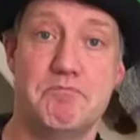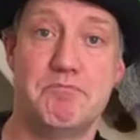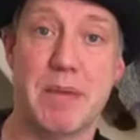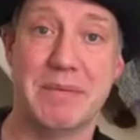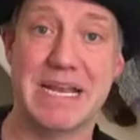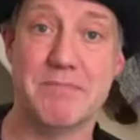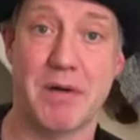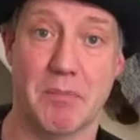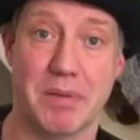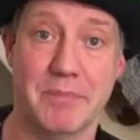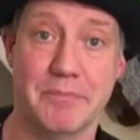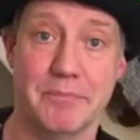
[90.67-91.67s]
Bibbly Bob.
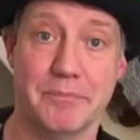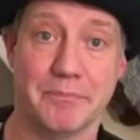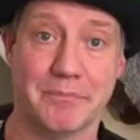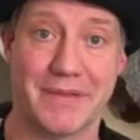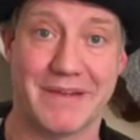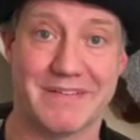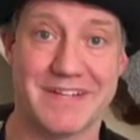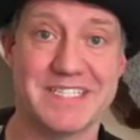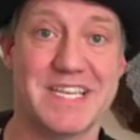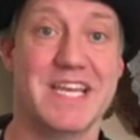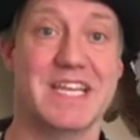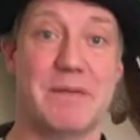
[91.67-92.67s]
Right.
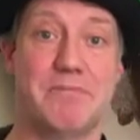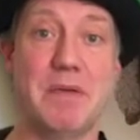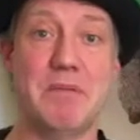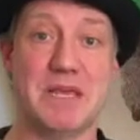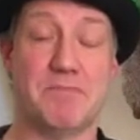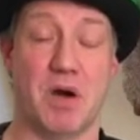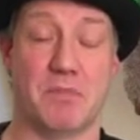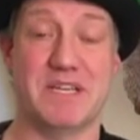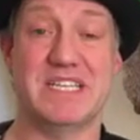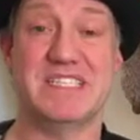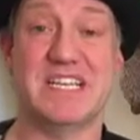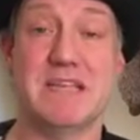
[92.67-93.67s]
Now, Bibbly Bob
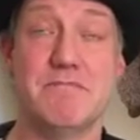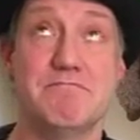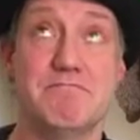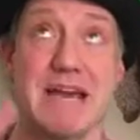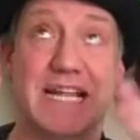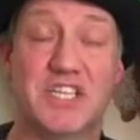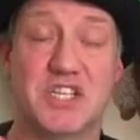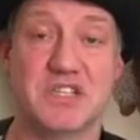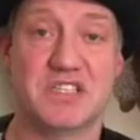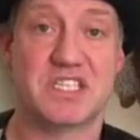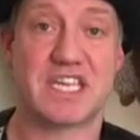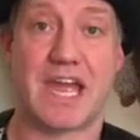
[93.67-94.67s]
is an
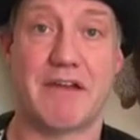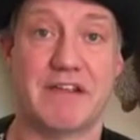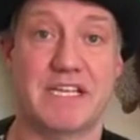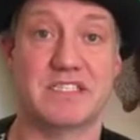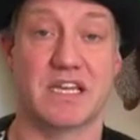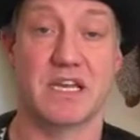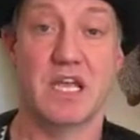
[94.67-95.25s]
imagined character,